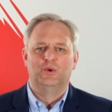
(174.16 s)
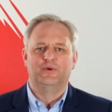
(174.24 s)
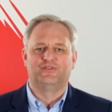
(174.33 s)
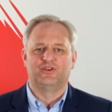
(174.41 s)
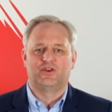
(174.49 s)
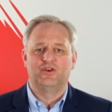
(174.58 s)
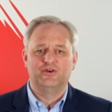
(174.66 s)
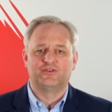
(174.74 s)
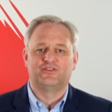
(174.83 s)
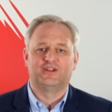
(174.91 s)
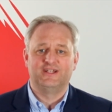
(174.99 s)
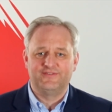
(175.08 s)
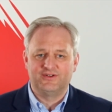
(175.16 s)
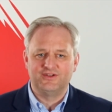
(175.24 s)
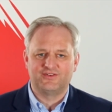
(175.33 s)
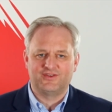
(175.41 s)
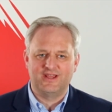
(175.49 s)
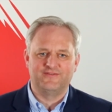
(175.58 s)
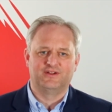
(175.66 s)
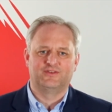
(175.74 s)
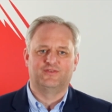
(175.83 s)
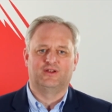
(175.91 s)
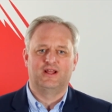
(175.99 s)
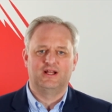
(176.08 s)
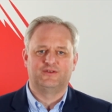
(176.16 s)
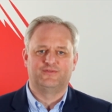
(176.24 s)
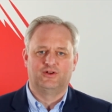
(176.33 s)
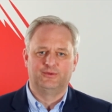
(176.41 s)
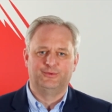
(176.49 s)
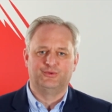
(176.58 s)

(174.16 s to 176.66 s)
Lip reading: We've secured significant savings for large volume